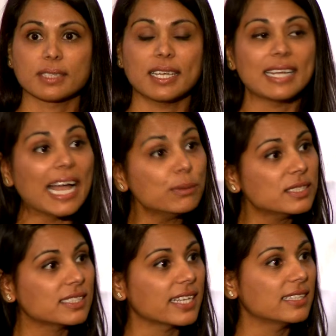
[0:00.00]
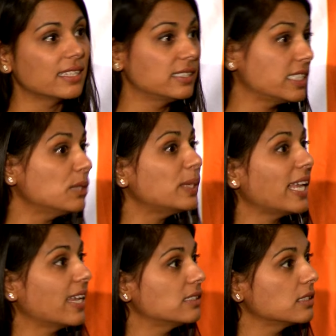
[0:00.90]
And I would say that until we
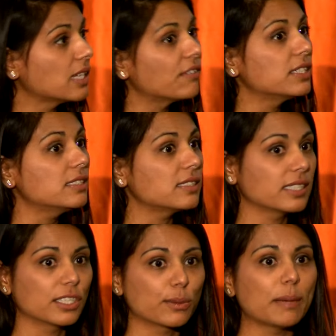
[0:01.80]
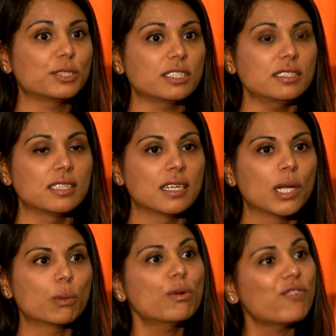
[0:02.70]
handle governance and corruption,
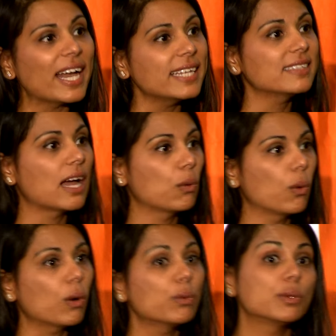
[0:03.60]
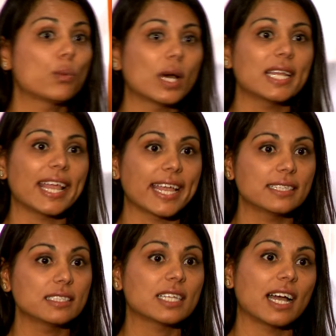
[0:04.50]
we're fighting that war with one hand
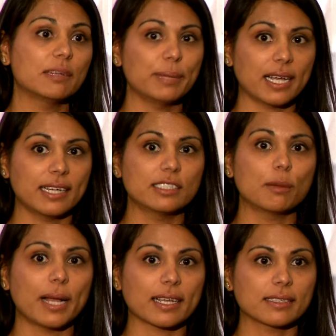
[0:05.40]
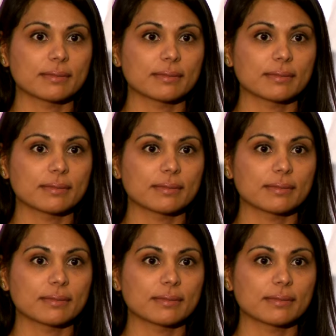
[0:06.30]
tied behind our back.